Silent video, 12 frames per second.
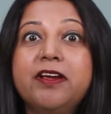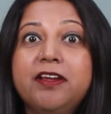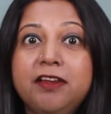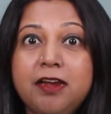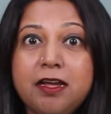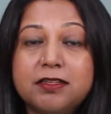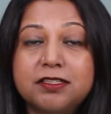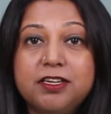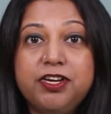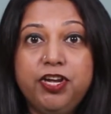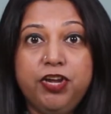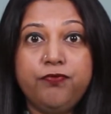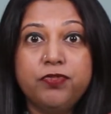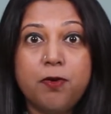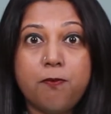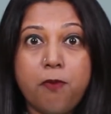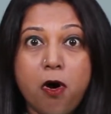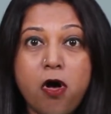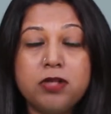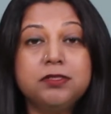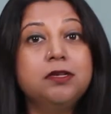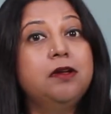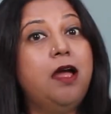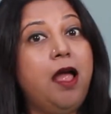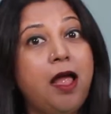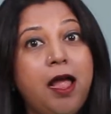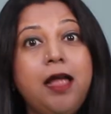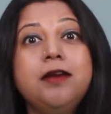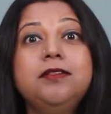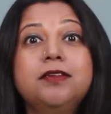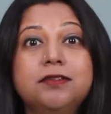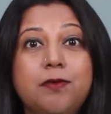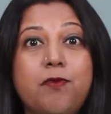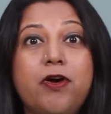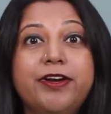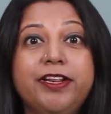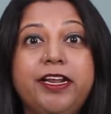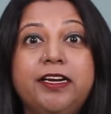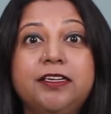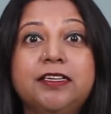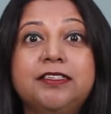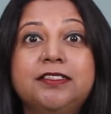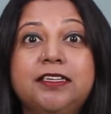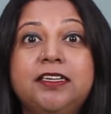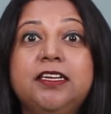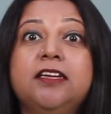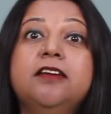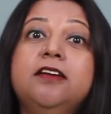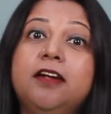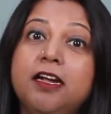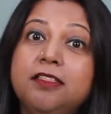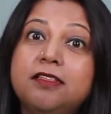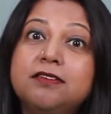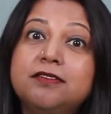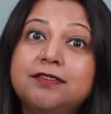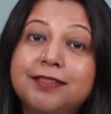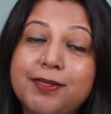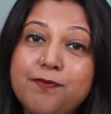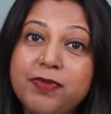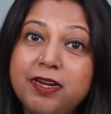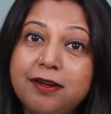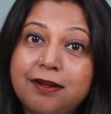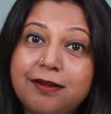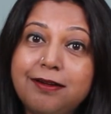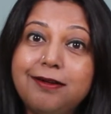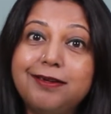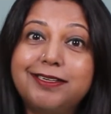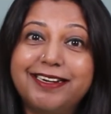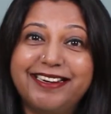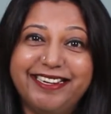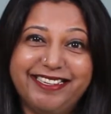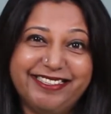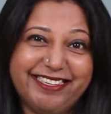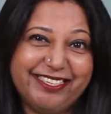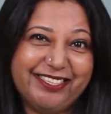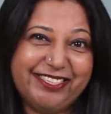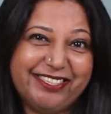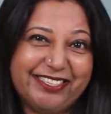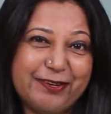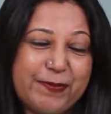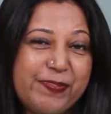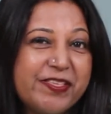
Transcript: Yes, if the boss and the subordinate is sitting in the similar training session,